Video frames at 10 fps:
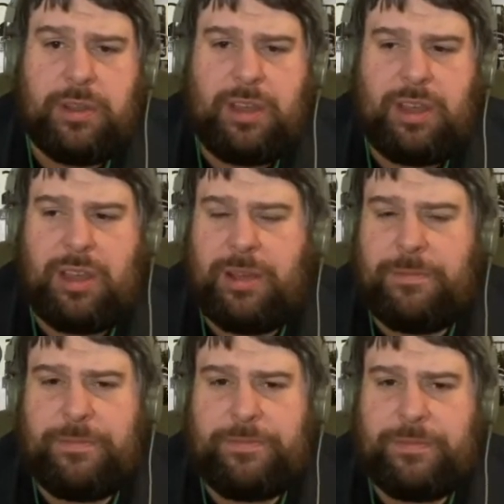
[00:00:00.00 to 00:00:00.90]

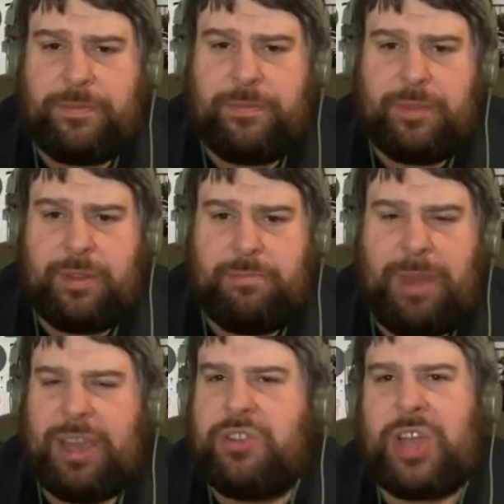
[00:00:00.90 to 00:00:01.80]
Um,
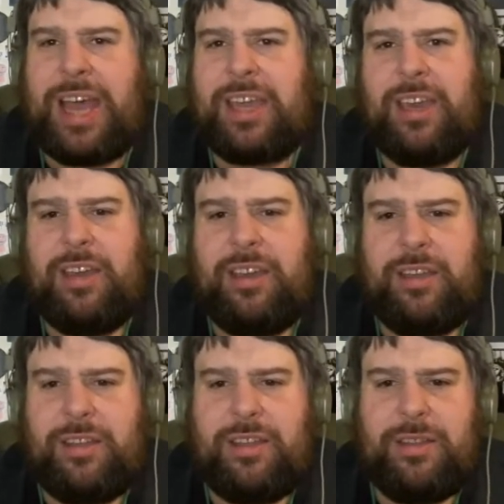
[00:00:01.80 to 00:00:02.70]
Mick
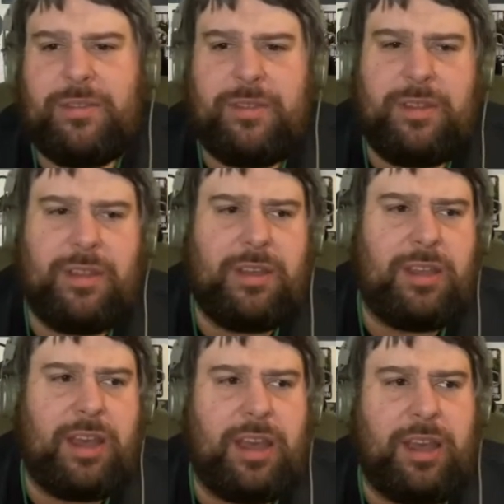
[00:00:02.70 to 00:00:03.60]
Jagger.
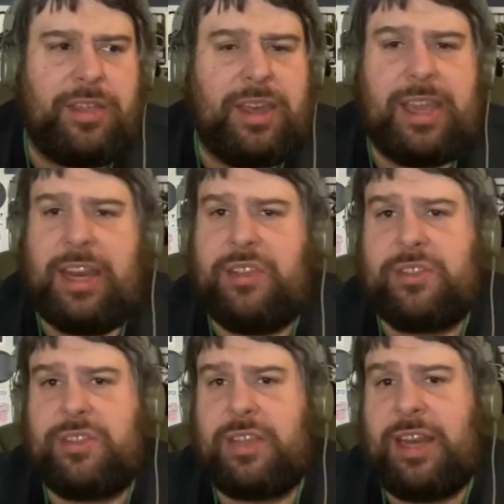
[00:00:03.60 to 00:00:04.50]
I think in
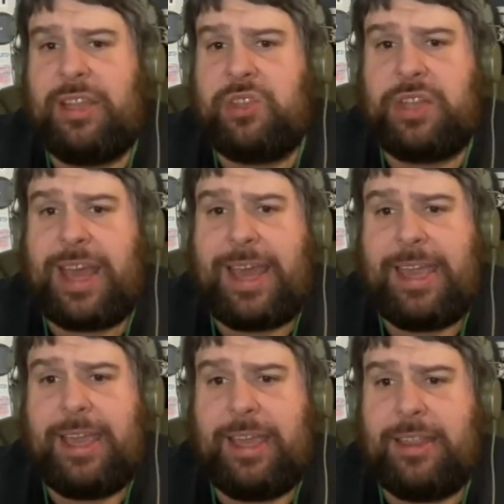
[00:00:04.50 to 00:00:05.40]
his in his day,
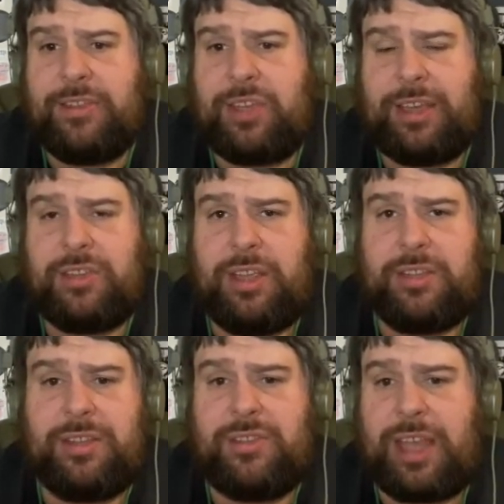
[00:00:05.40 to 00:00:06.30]
in the 60s
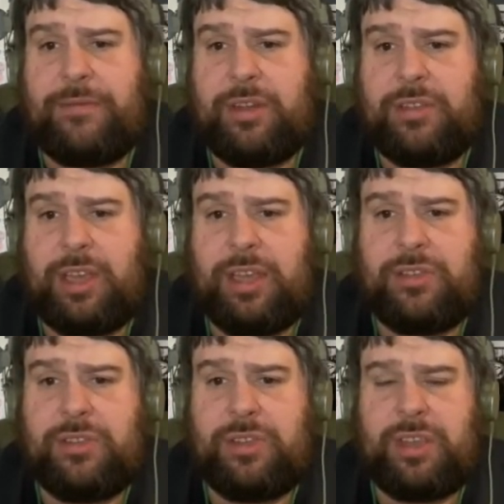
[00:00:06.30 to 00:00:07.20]
and
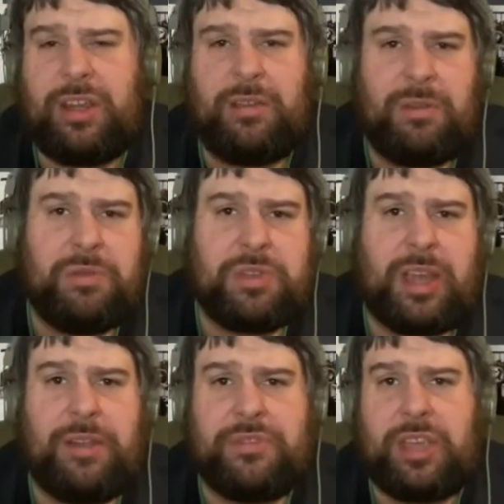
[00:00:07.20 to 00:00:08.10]
70s, you know, he was
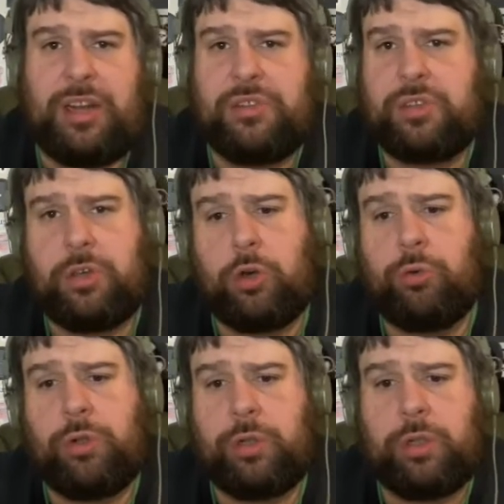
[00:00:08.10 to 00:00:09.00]
kind of seen as
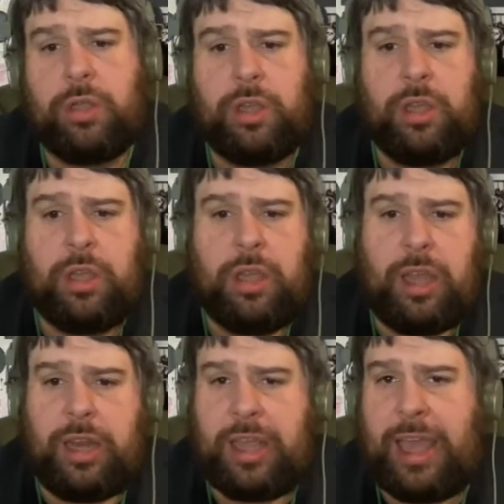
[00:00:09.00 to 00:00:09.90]
cool
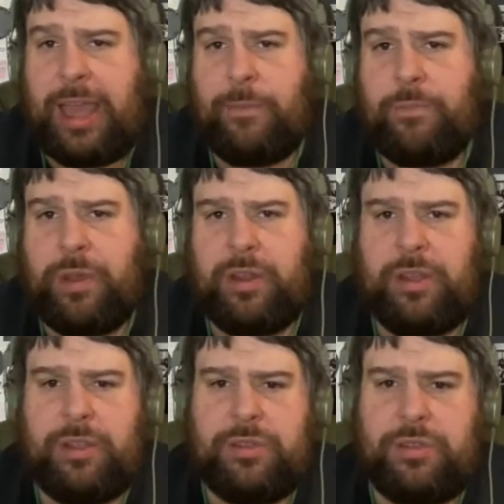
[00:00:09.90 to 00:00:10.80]
and hip and a sort